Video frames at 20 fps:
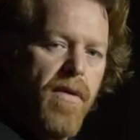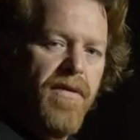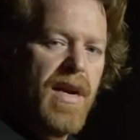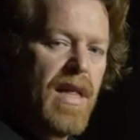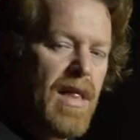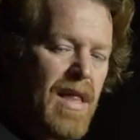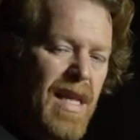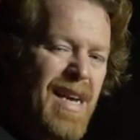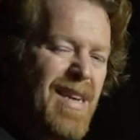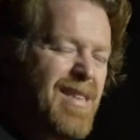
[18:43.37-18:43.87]
of a
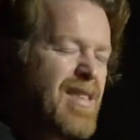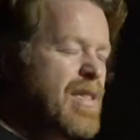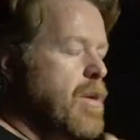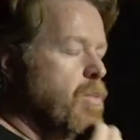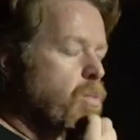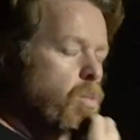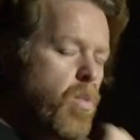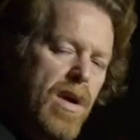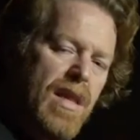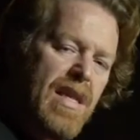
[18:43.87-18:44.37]
glaze that
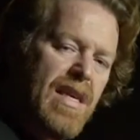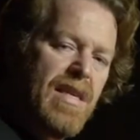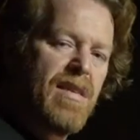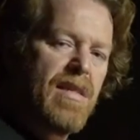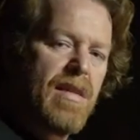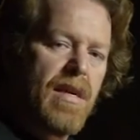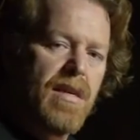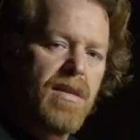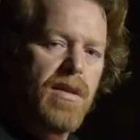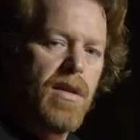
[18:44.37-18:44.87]
really
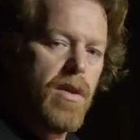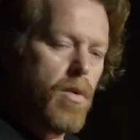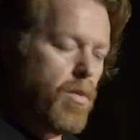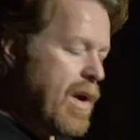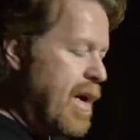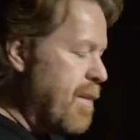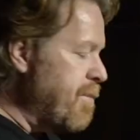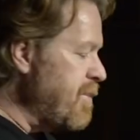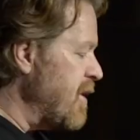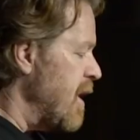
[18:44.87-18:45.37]
sticks to the
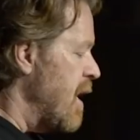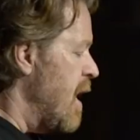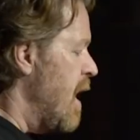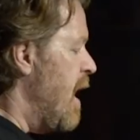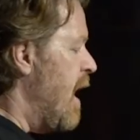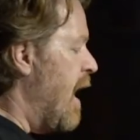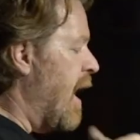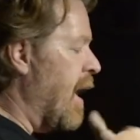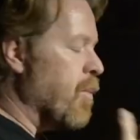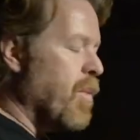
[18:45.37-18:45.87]
ribs.
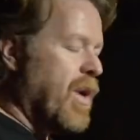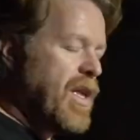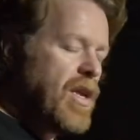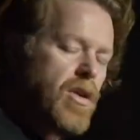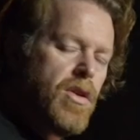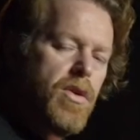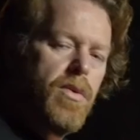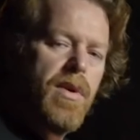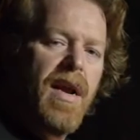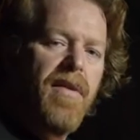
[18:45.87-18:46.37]
And when you
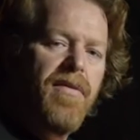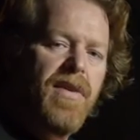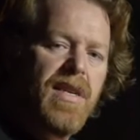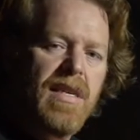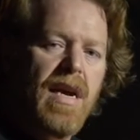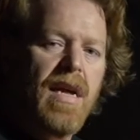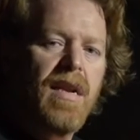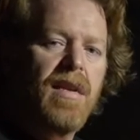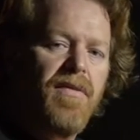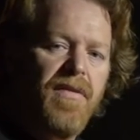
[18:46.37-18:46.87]
do it every
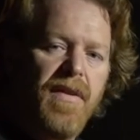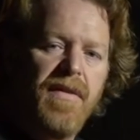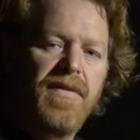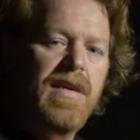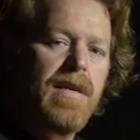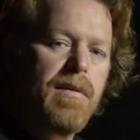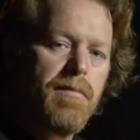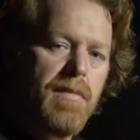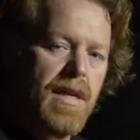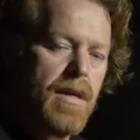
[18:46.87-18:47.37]
10 to
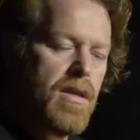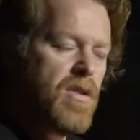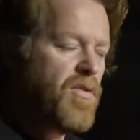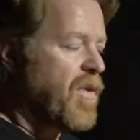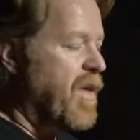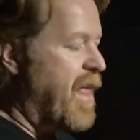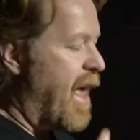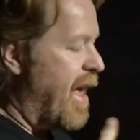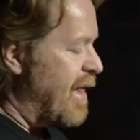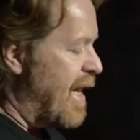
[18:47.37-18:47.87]
15 minutes for
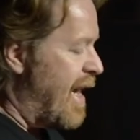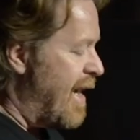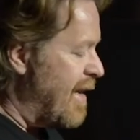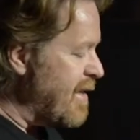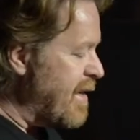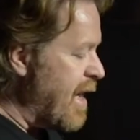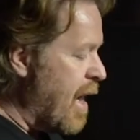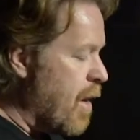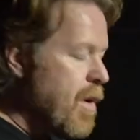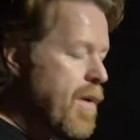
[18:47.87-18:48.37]
that
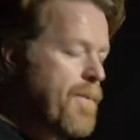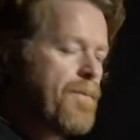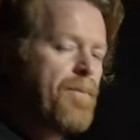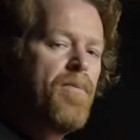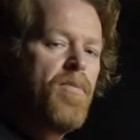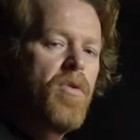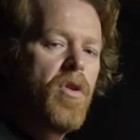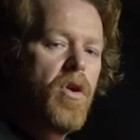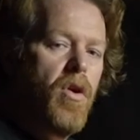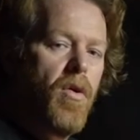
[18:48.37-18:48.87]
last hour,
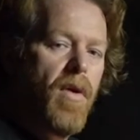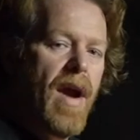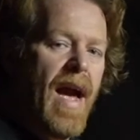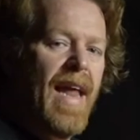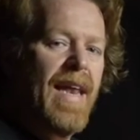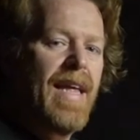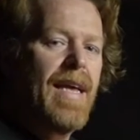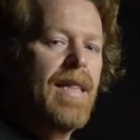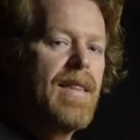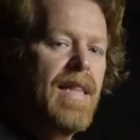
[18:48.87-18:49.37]
you're
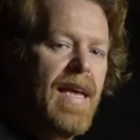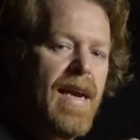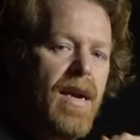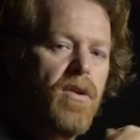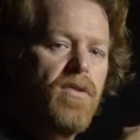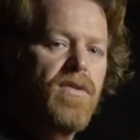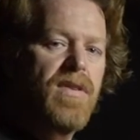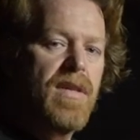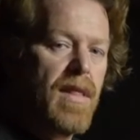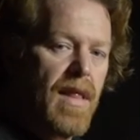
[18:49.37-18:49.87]
adding
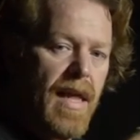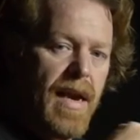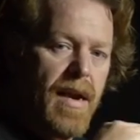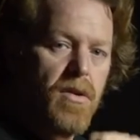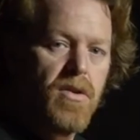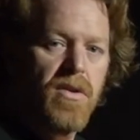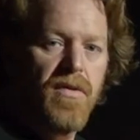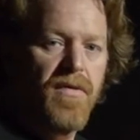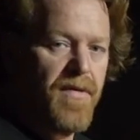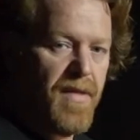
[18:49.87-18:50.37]
layers and
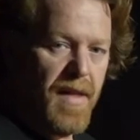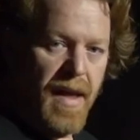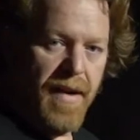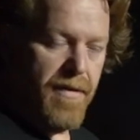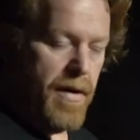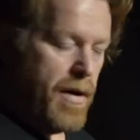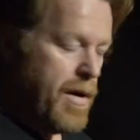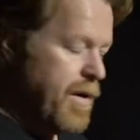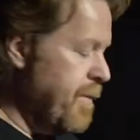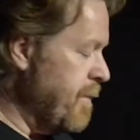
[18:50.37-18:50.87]
layers of
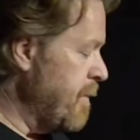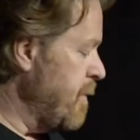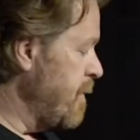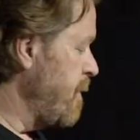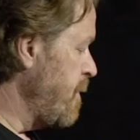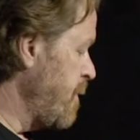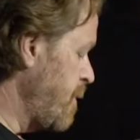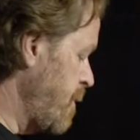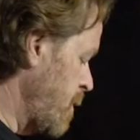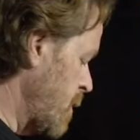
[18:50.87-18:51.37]
flavor.
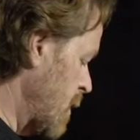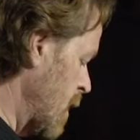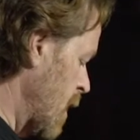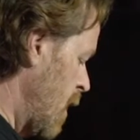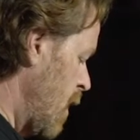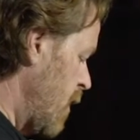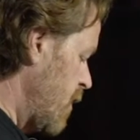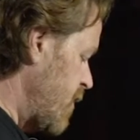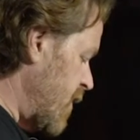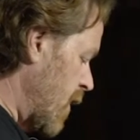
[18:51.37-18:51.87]

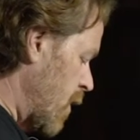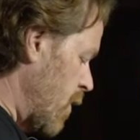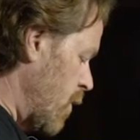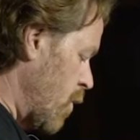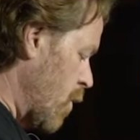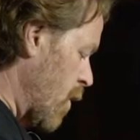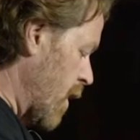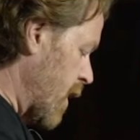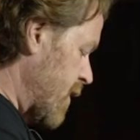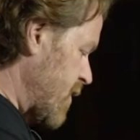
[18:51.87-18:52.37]
So
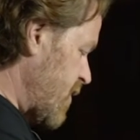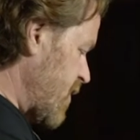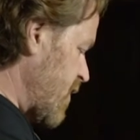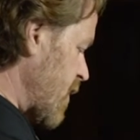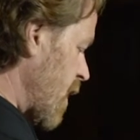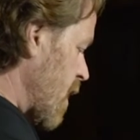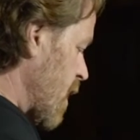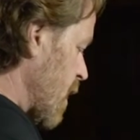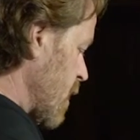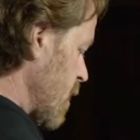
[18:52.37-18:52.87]
we're going to
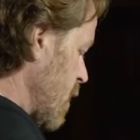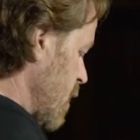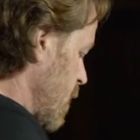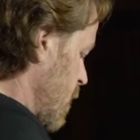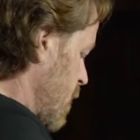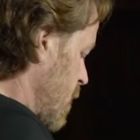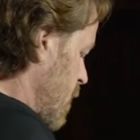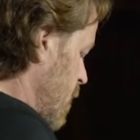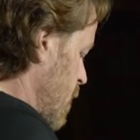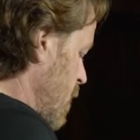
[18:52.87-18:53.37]
start
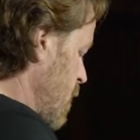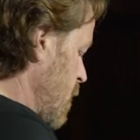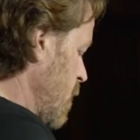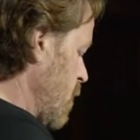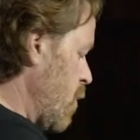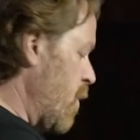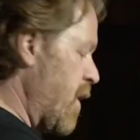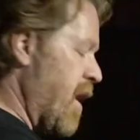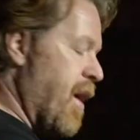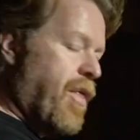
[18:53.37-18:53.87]

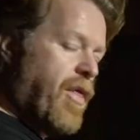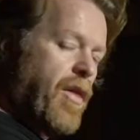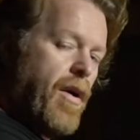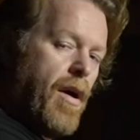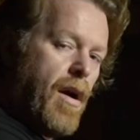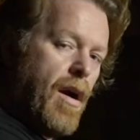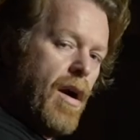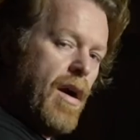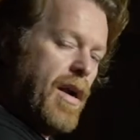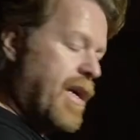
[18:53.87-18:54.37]
with
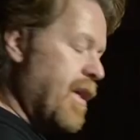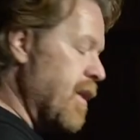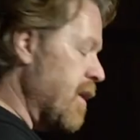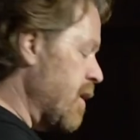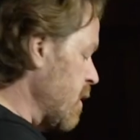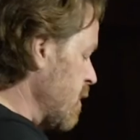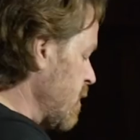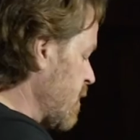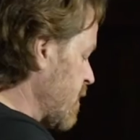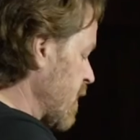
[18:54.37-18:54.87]
our honey,
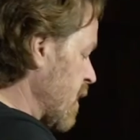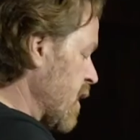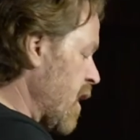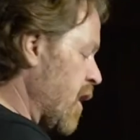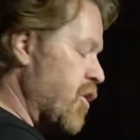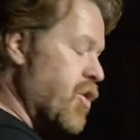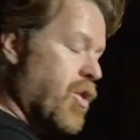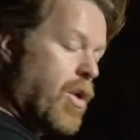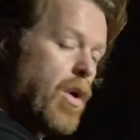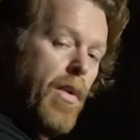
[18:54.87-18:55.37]

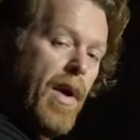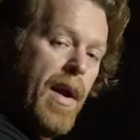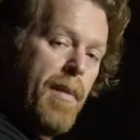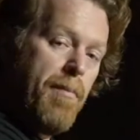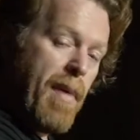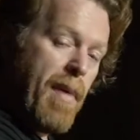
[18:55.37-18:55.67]
cilantro, and